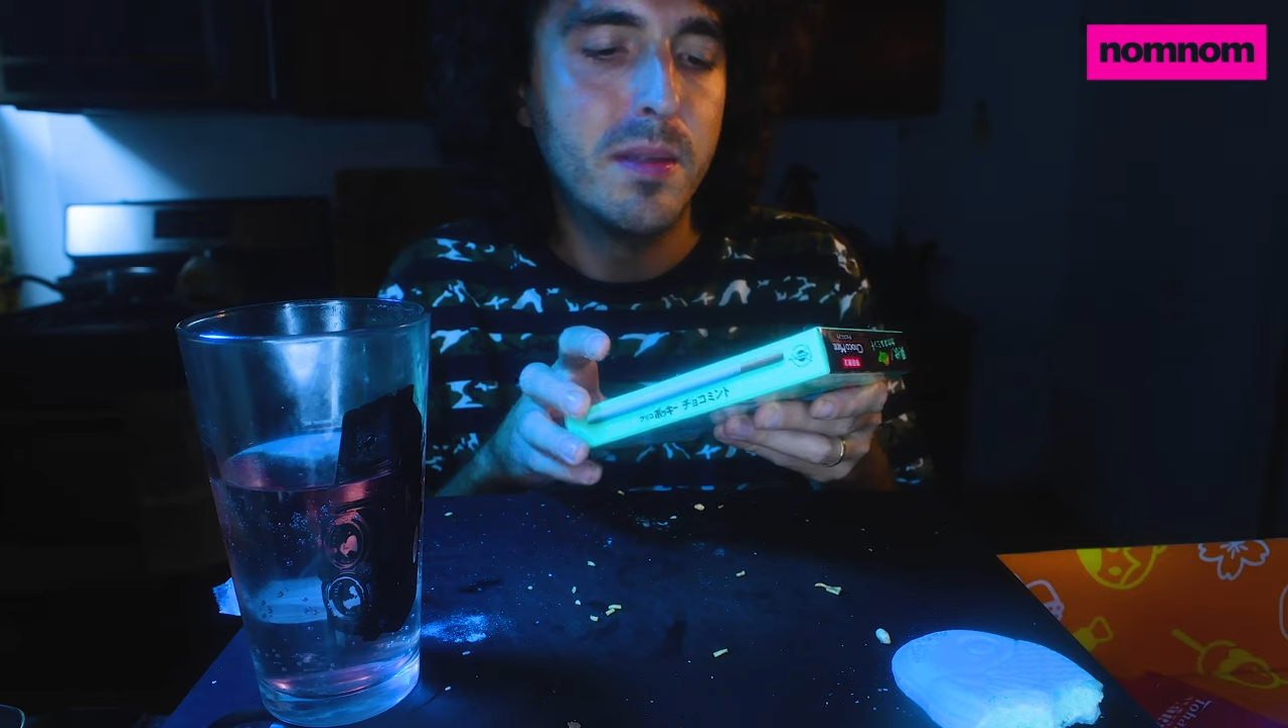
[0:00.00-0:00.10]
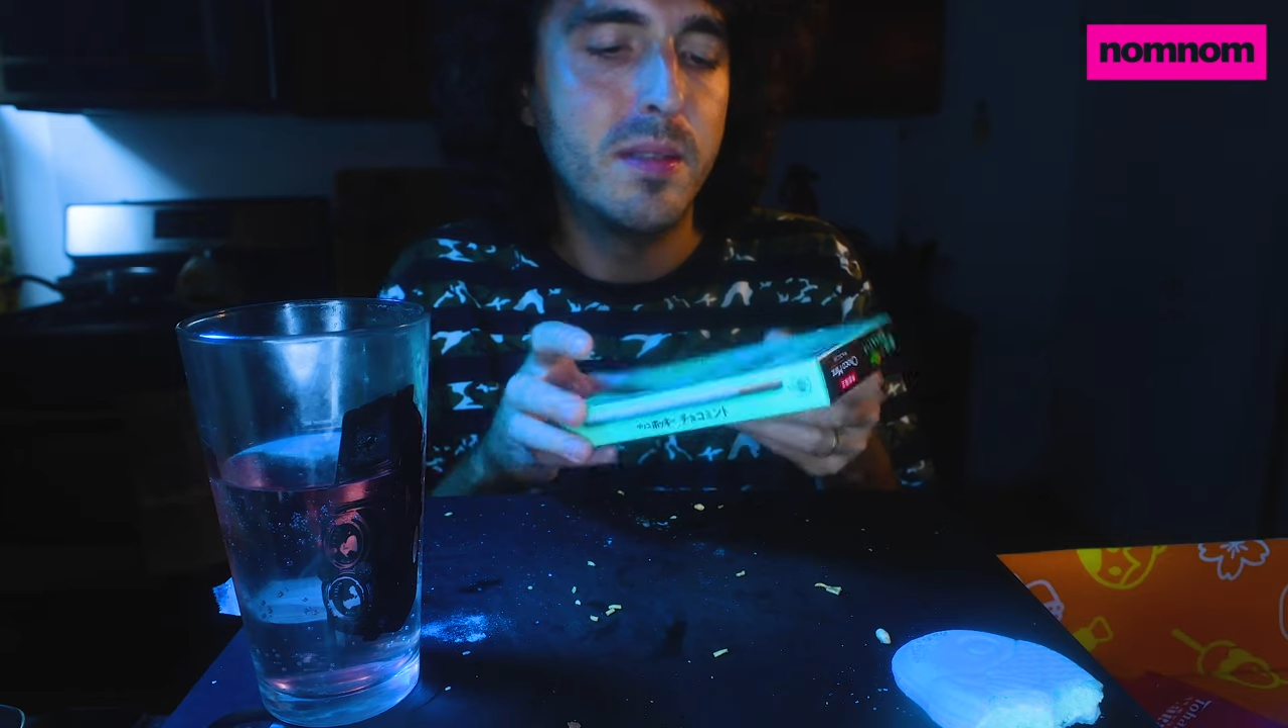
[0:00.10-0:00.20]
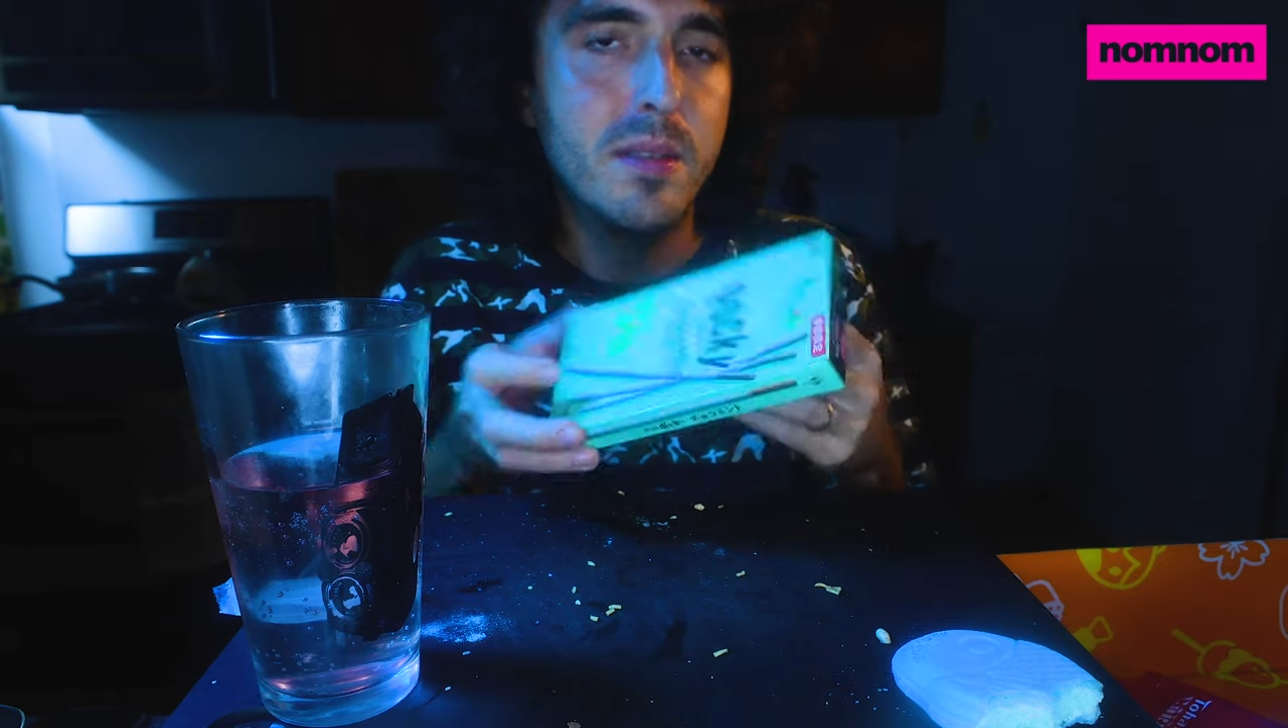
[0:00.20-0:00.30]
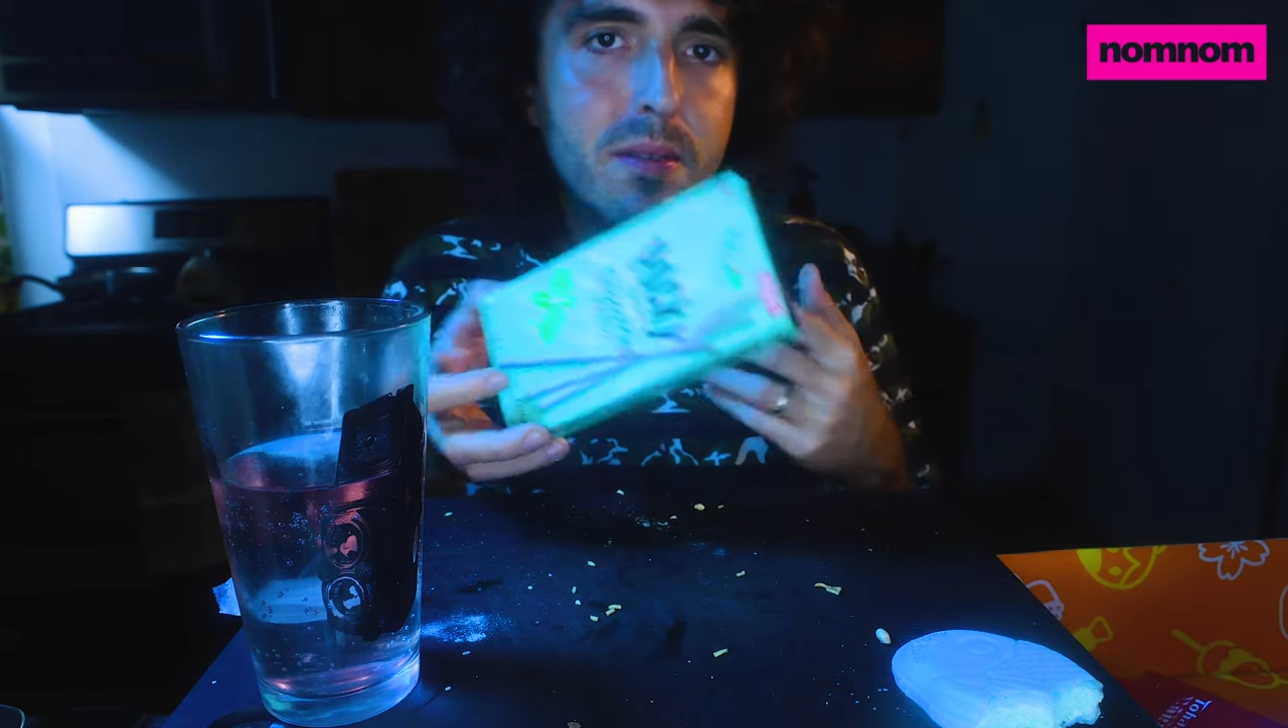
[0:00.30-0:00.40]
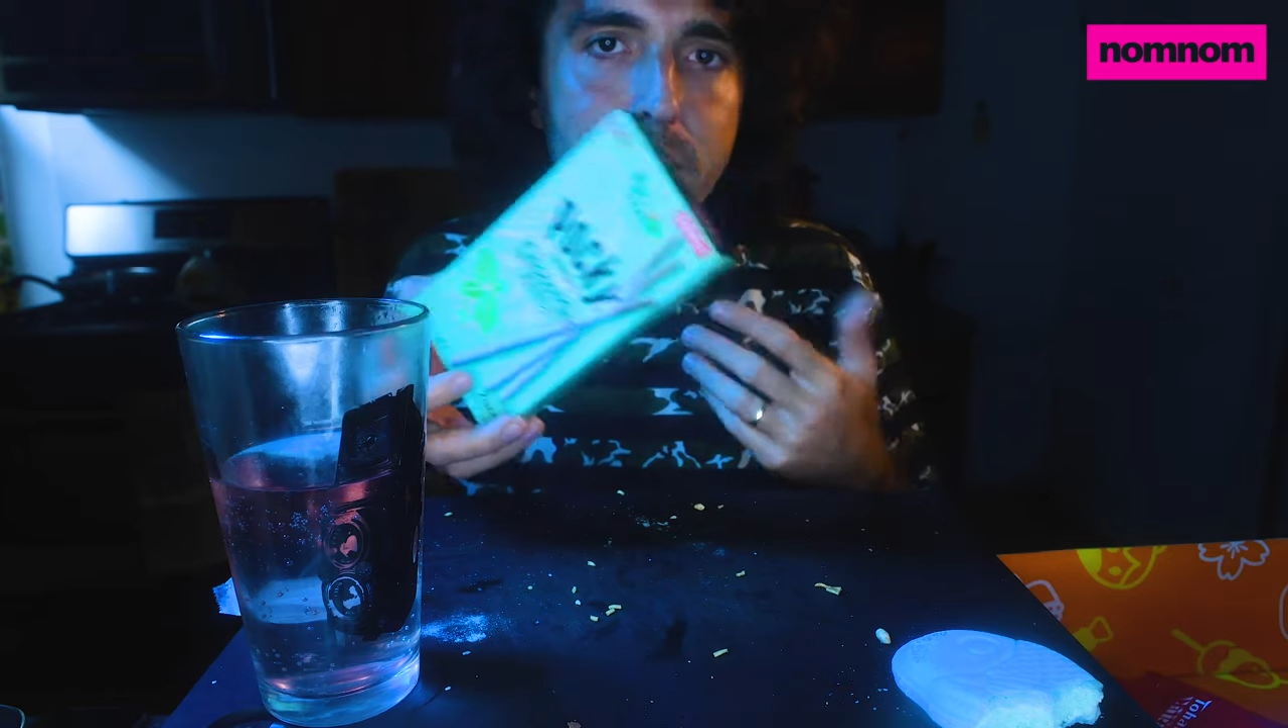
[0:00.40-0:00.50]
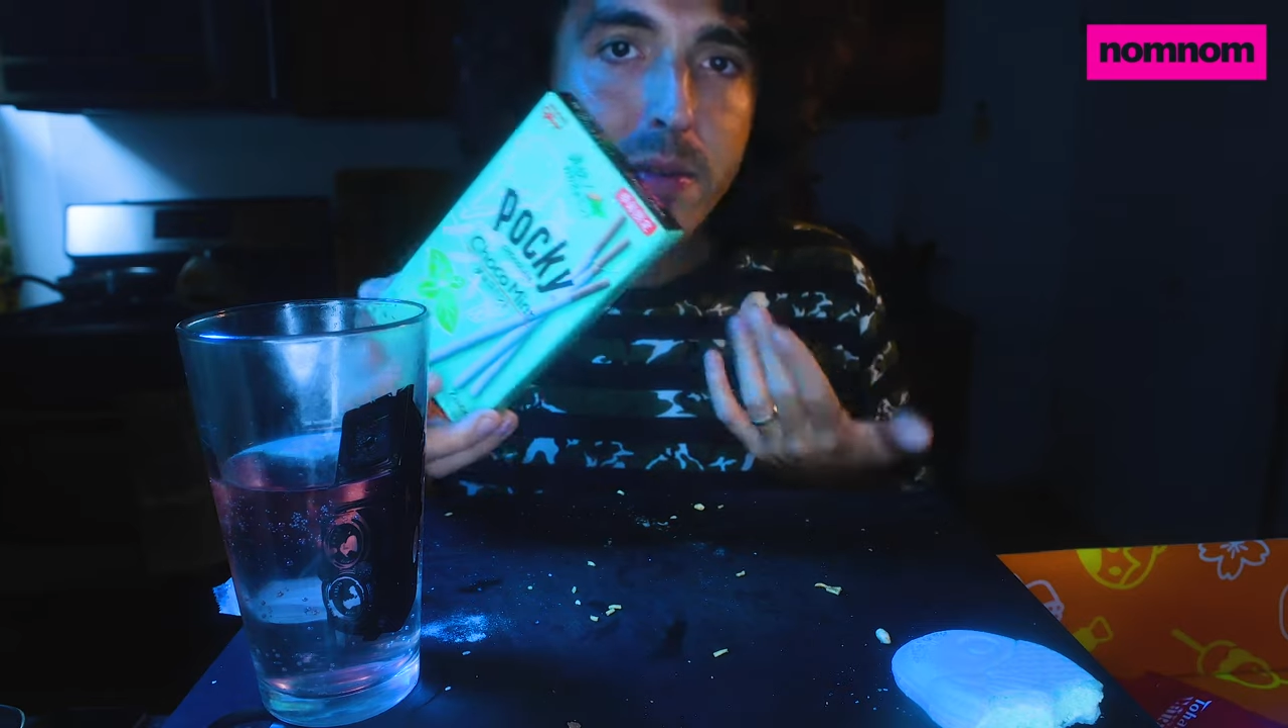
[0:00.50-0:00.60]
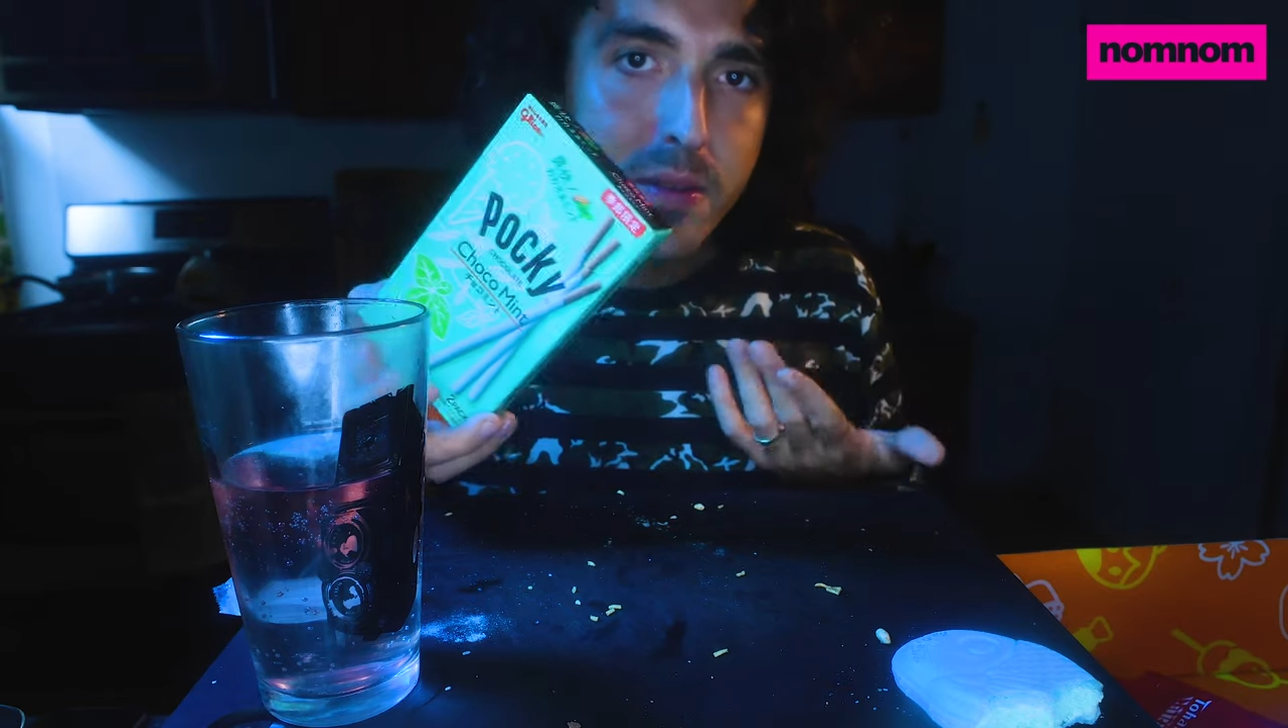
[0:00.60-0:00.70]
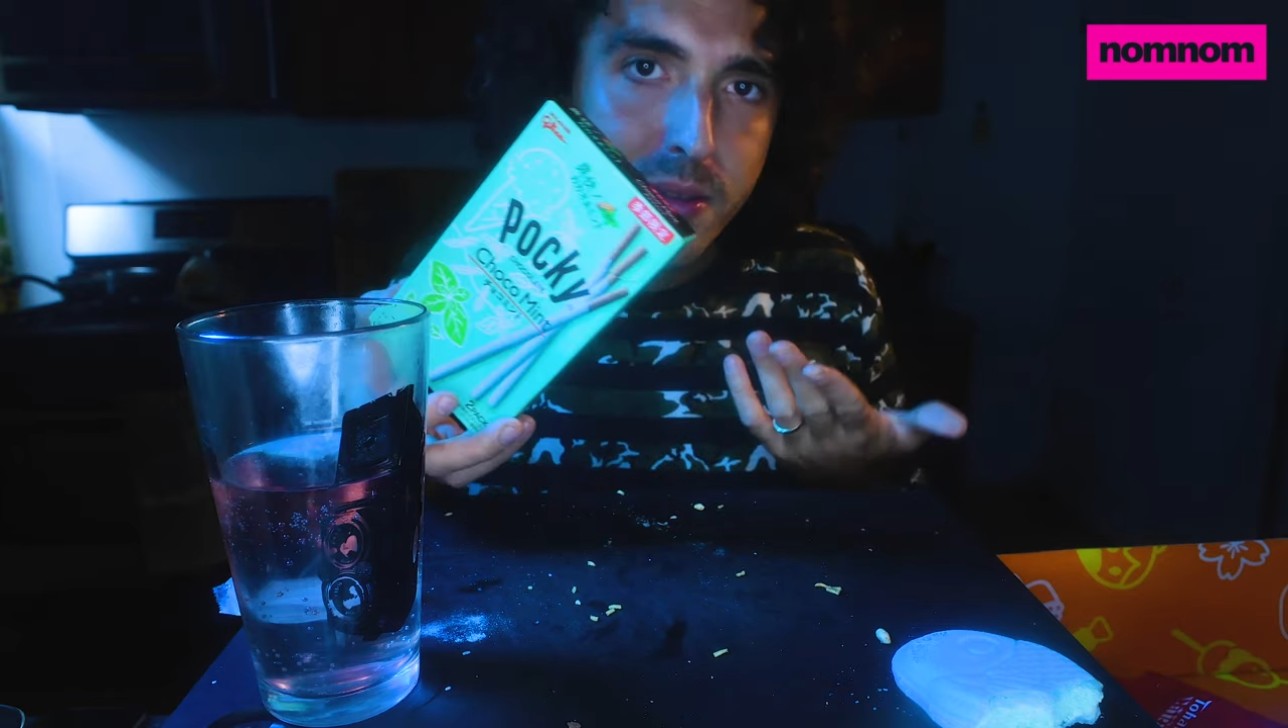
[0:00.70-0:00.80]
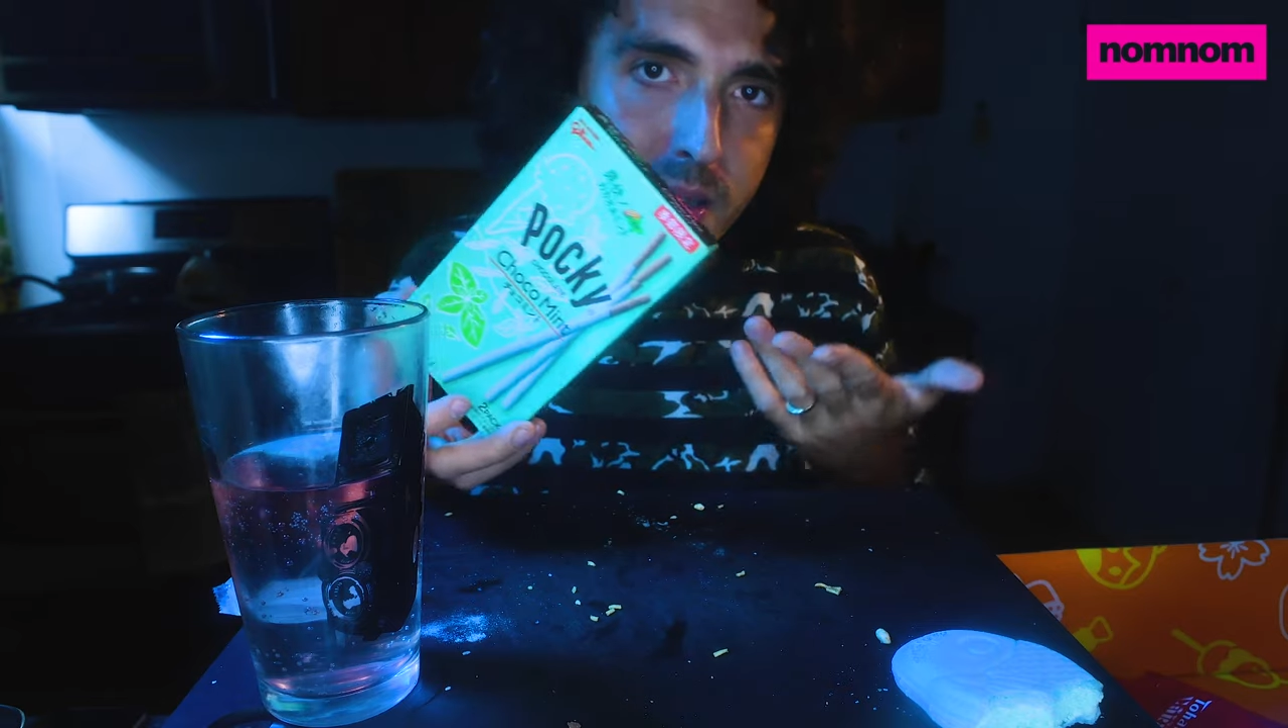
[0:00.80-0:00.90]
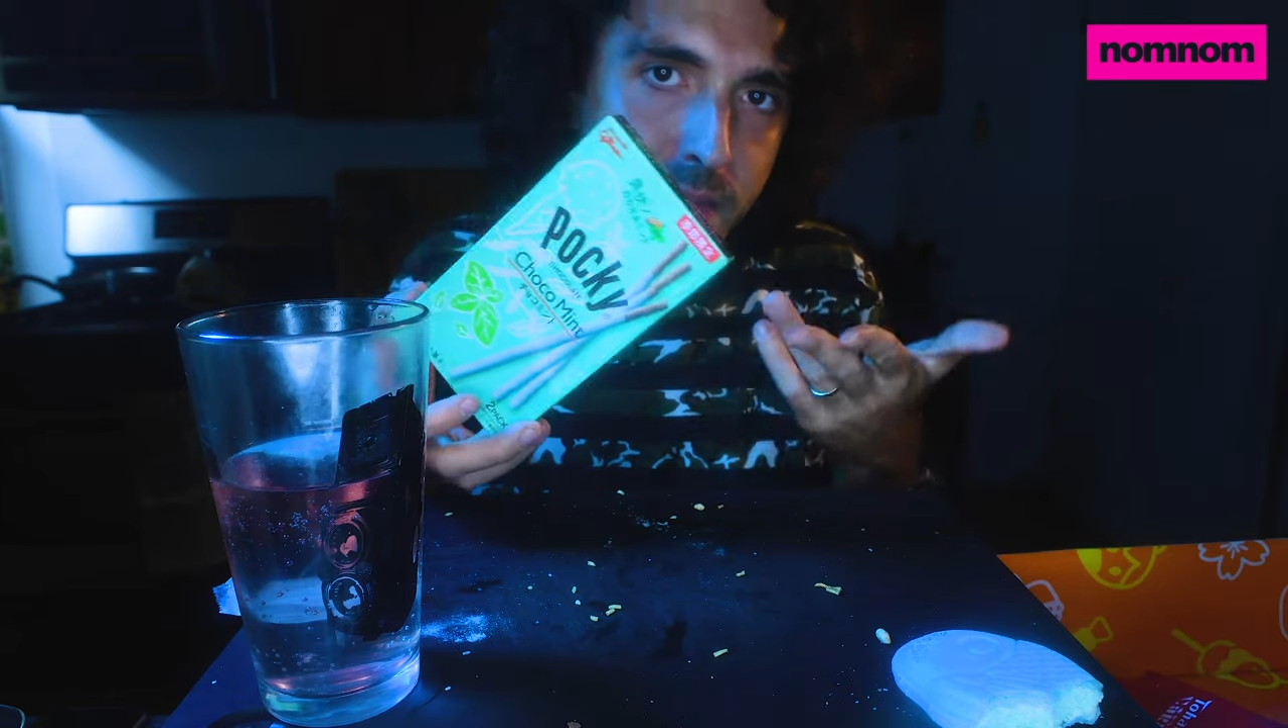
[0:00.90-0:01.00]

But, you know, there are all these